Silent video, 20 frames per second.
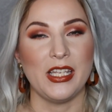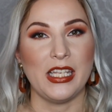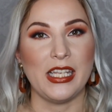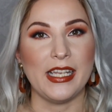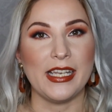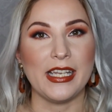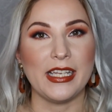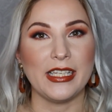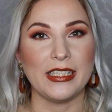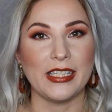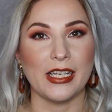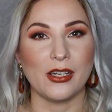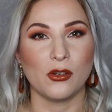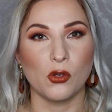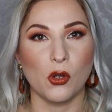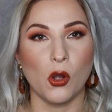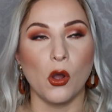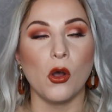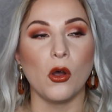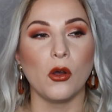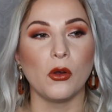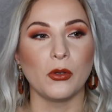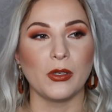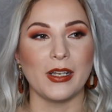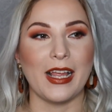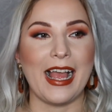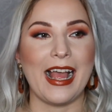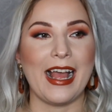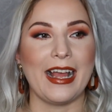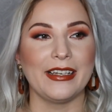hitting the
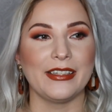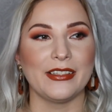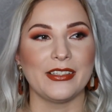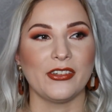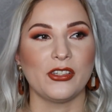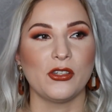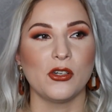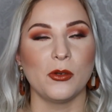goal and